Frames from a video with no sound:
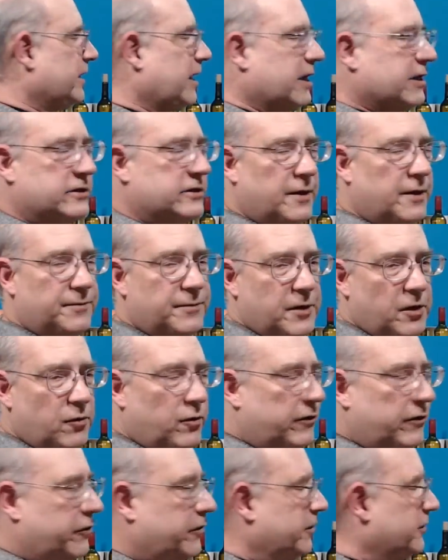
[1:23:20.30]
it's up there
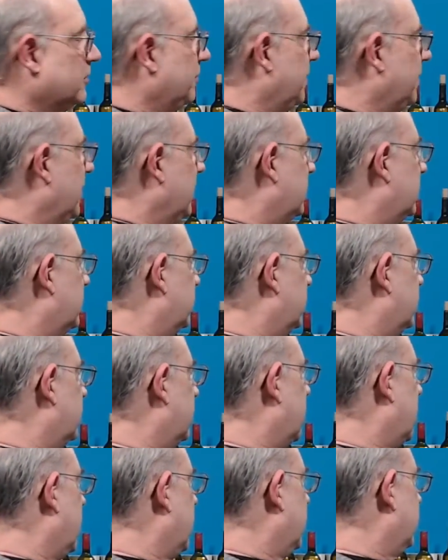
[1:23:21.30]
with the Domaine de
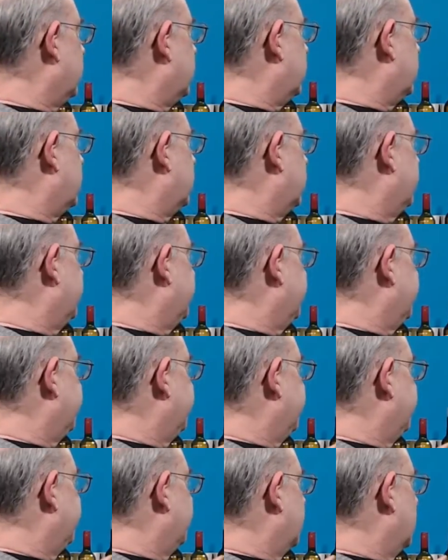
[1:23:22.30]
Genasse
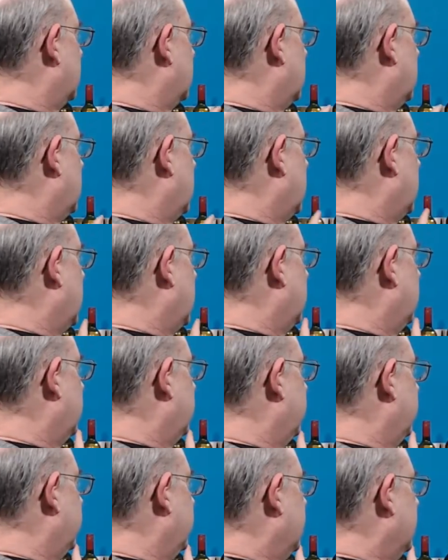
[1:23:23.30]

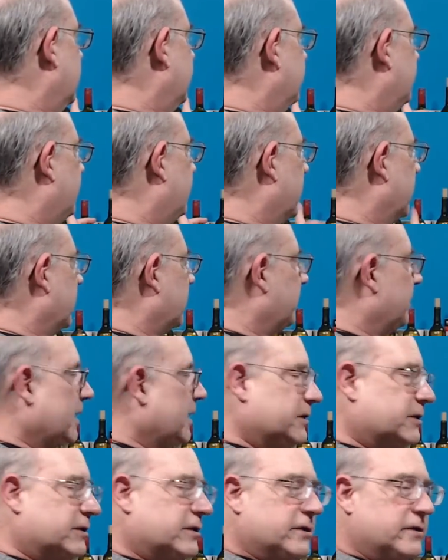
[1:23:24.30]
and the Brick
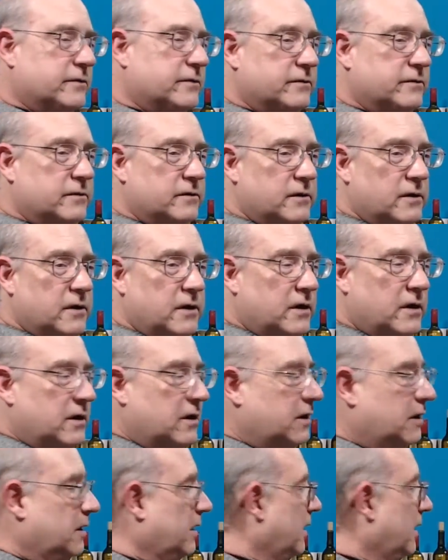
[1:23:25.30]
Mason
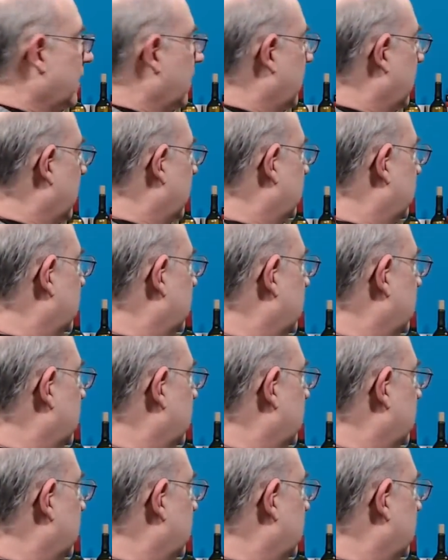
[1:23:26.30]
and